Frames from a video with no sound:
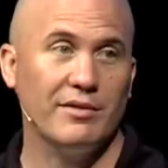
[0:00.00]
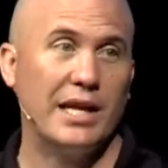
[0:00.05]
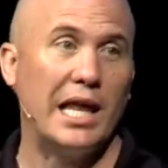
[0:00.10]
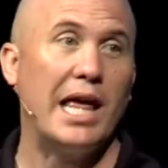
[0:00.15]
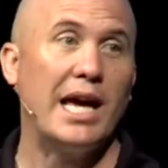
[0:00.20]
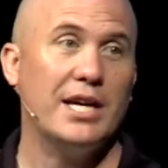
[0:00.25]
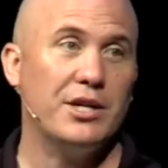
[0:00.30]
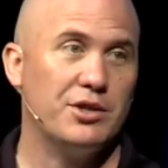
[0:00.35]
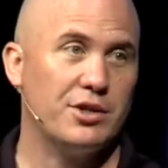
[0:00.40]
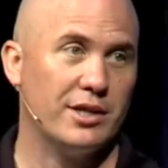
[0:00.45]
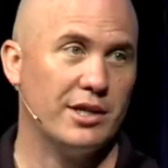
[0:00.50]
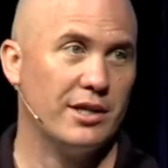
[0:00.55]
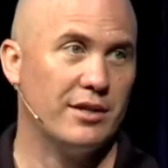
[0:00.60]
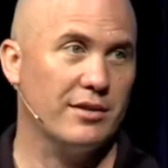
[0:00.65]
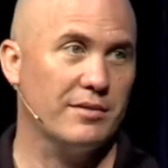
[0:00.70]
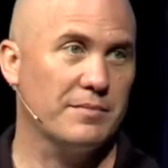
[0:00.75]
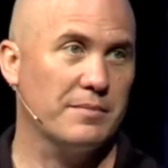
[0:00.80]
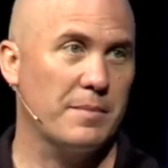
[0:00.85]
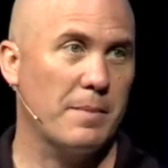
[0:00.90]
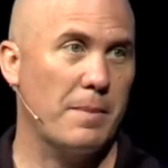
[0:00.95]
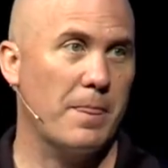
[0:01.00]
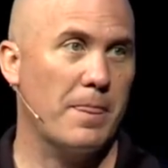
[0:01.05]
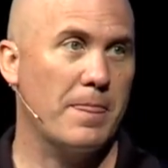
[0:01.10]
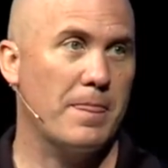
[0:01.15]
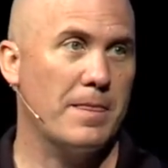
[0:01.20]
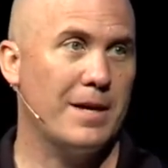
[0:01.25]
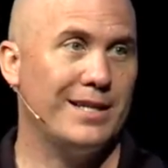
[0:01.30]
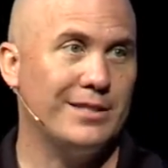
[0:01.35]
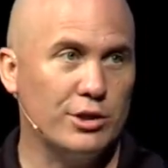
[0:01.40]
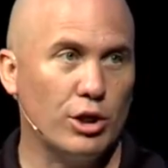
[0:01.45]
Elisha.
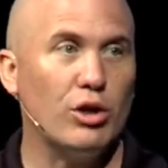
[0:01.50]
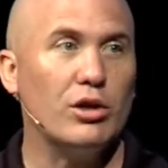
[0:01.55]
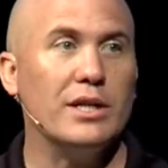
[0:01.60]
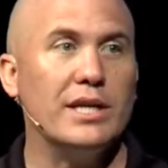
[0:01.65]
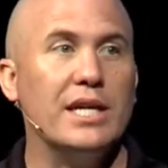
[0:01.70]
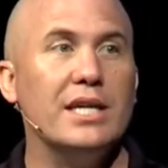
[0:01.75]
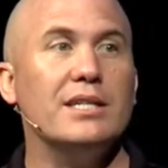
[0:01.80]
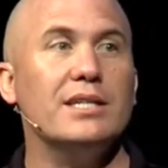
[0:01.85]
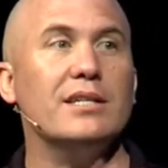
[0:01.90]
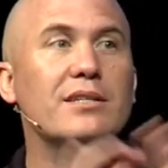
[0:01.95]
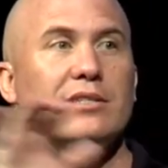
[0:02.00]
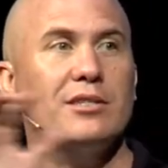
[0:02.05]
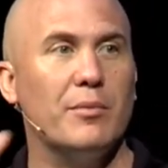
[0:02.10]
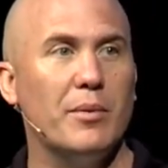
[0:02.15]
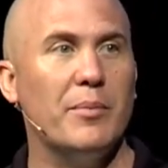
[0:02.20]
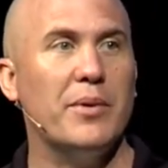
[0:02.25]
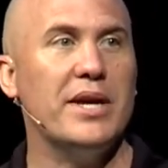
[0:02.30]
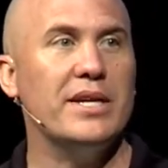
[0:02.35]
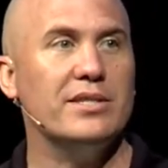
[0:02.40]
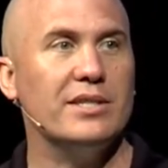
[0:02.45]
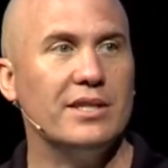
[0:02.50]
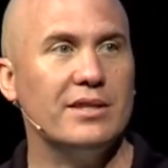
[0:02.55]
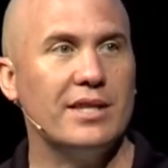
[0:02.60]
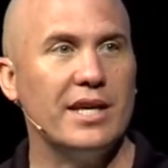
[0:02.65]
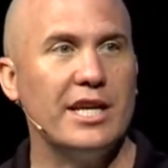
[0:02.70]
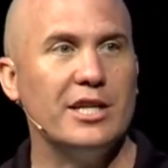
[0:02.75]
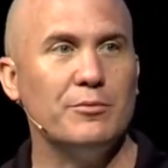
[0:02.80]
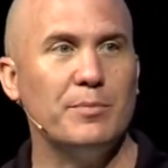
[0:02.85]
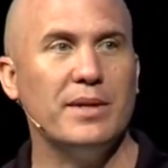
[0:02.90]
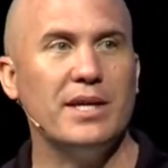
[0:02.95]
And certainly he did some amazing
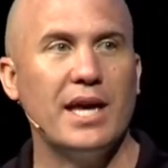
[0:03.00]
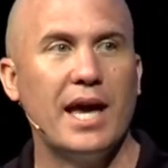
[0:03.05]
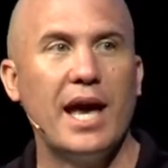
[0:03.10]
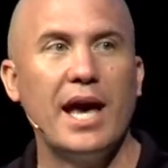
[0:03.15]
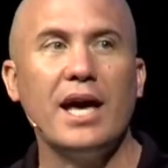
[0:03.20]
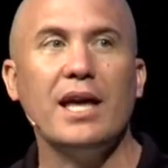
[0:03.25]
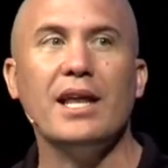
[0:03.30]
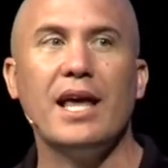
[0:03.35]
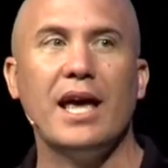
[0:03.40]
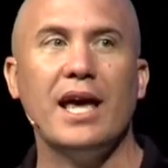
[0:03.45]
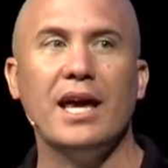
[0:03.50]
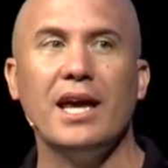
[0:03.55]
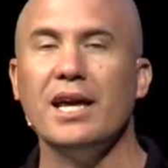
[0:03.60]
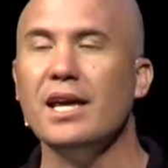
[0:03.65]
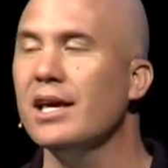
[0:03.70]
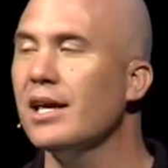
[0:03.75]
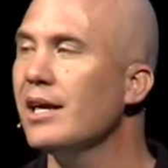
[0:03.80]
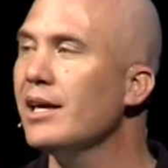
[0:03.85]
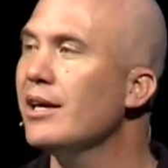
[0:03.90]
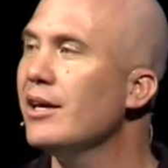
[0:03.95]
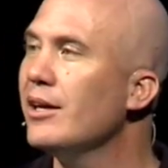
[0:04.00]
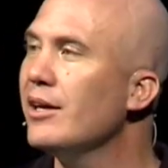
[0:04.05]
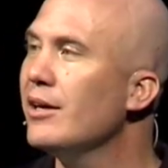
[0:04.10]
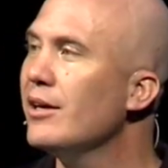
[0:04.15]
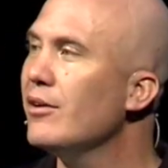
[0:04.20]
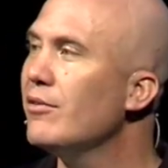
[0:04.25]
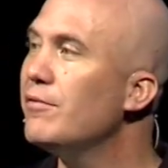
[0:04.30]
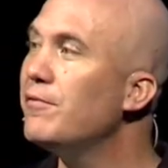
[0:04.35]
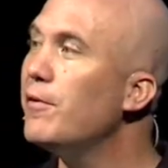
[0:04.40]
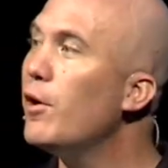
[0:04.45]
things, but he had a
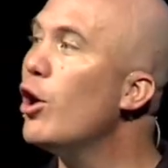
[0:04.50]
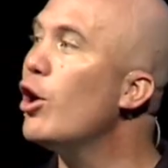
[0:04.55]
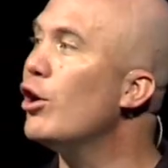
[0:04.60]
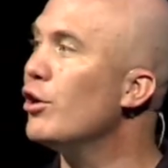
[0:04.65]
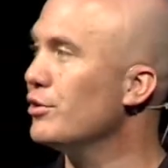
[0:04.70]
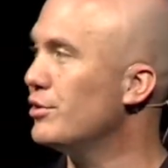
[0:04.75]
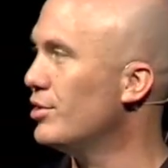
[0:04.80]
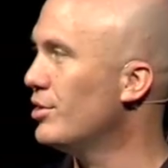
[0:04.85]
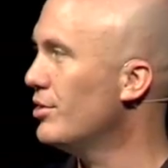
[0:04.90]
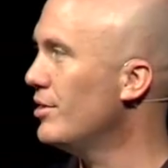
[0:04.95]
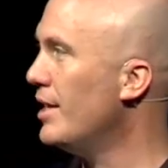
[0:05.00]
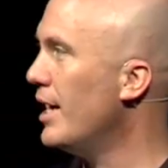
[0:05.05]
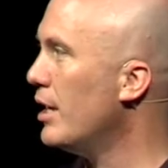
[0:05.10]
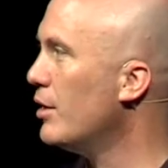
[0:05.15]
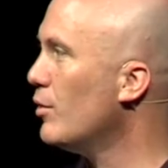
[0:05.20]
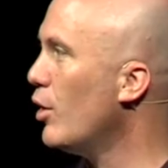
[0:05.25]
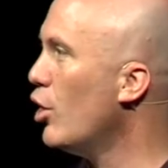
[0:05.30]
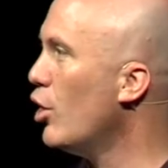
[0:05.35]
fault that